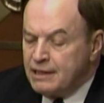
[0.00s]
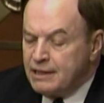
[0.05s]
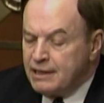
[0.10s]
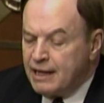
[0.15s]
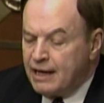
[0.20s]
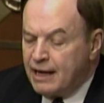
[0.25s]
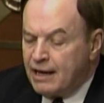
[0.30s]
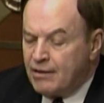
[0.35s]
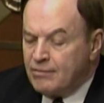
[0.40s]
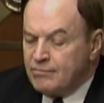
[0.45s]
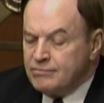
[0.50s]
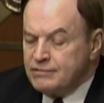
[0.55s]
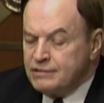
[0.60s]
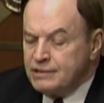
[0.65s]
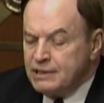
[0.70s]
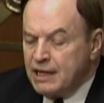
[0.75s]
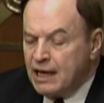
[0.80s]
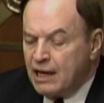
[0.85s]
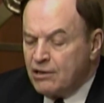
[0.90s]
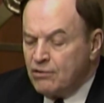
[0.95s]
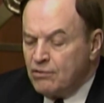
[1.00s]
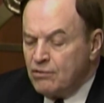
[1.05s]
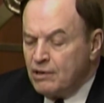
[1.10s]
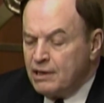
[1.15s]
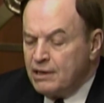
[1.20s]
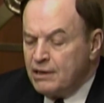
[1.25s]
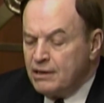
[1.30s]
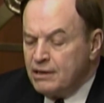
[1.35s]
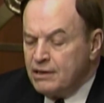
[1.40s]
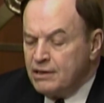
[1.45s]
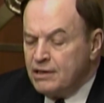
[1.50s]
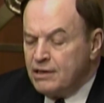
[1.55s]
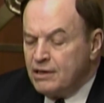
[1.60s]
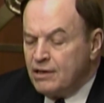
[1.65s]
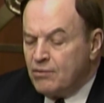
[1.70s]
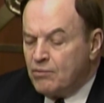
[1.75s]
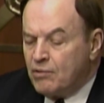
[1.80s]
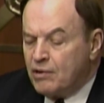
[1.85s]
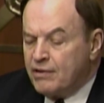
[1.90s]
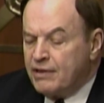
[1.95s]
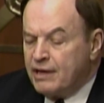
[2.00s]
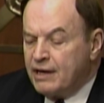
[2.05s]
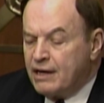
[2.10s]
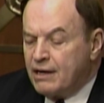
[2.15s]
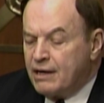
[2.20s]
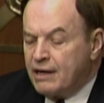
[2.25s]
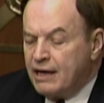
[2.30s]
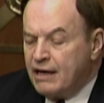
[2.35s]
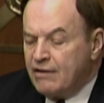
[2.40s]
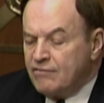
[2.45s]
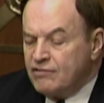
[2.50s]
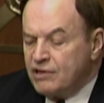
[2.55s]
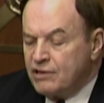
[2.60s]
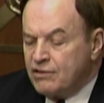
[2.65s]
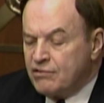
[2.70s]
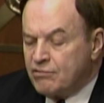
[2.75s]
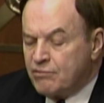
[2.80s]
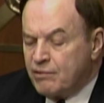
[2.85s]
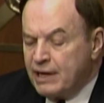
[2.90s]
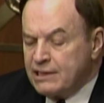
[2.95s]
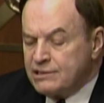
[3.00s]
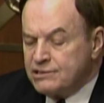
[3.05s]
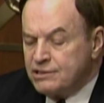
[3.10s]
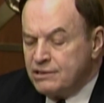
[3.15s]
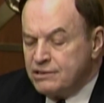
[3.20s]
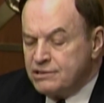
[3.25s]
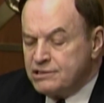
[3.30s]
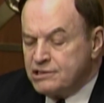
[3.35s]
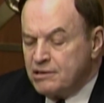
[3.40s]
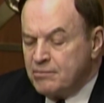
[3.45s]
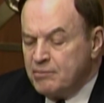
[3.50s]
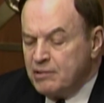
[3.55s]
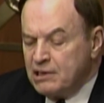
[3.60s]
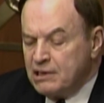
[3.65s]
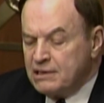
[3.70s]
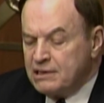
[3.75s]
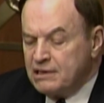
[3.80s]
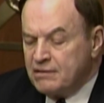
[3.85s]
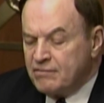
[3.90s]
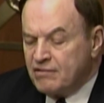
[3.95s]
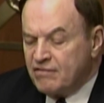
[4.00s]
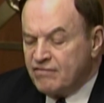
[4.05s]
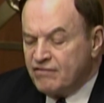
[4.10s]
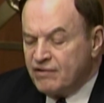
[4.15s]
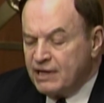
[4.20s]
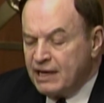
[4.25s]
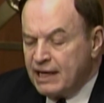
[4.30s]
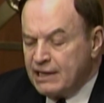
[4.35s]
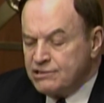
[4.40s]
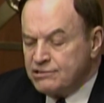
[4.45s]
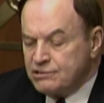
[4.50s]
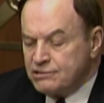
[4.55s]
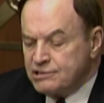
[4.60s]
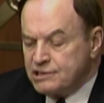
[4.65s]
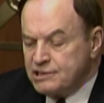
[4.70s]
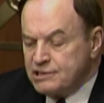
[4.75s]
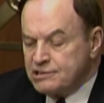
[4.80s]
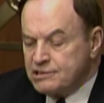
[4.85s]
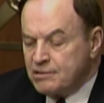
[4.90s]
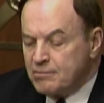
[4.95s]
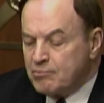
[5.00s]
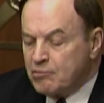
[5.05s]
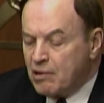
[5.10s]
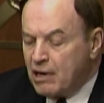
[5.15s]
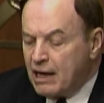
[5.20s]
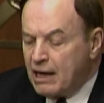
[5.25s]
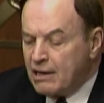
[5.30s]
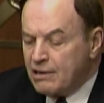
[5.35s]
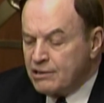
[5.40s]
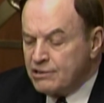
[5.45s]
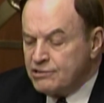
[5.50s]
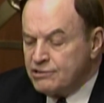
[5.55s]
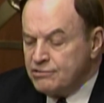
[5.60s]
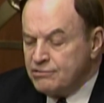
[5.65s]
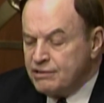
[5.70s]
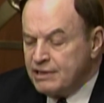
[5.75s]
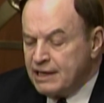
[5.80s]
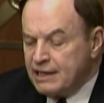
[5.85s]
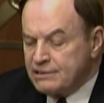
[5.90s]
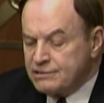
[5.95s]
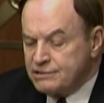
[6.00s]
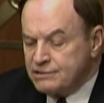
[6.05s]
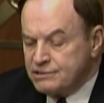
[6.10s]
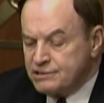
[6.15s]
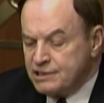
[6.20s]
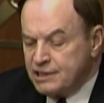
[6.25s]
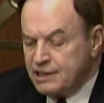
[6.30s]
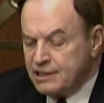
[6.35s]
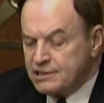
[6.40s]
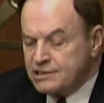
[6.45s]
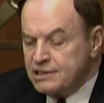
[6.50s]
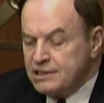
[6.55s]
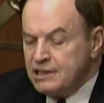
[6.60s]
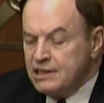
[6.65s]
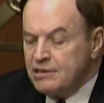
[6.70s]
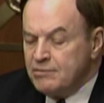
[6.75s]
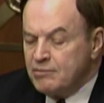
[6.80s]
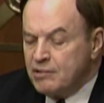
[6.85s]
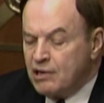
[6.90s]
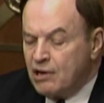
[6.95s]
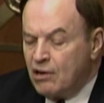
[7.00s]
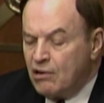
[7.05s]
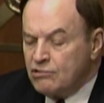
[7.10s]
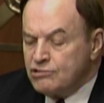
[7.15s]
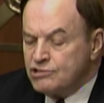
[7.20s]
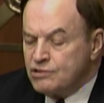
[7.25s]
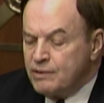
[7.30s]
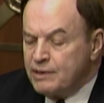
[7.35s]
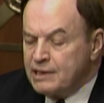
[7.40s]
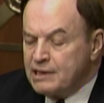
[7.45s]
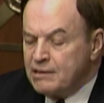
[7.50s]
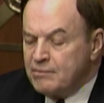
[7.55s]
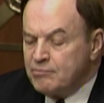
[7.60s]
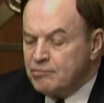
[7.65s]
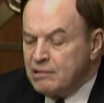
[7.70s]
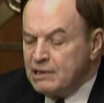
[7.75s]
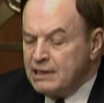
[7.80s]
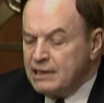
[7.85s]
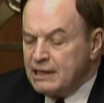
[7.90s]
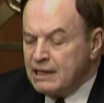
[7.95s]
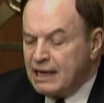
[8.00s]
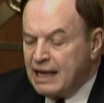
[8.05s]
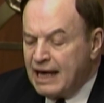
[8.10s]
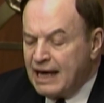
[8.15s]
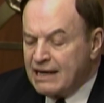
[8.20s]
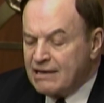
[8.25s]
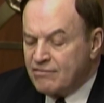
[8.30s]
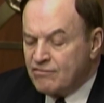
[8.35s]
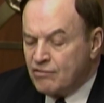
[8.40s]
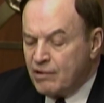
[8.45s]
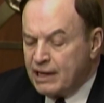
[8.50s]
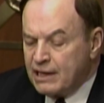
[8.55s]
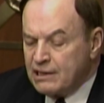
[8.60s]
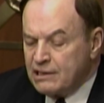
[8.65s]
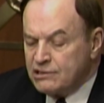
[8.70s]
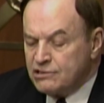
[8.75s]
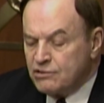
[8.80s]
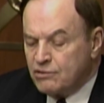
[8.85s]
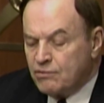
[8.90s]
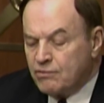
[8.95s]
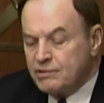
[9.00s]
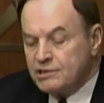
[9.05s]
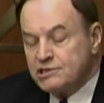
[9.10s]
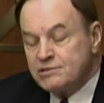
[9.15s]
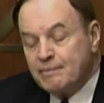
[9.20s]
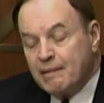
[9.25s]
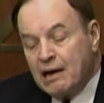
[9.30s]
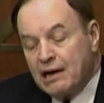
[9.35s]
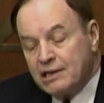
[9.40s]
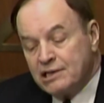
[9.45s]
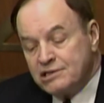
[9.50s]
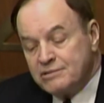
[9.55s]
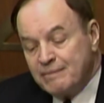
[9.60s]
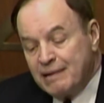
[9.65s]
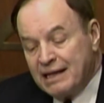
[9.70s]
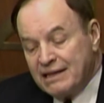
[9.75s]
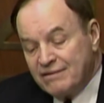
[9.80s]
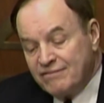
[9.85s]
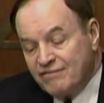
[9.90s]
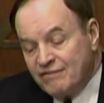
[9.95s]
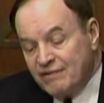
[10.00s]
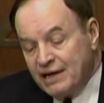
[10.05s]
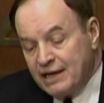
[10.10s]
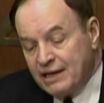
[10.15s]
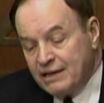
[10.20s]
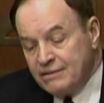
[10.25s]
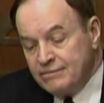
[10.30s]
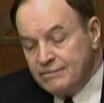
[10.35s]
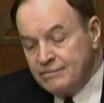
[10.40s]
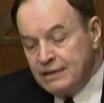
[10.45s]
Now, not only were there evident threats to the stability of our financial system prior to 2006, but also a complete lack of regulatory response by the Fed.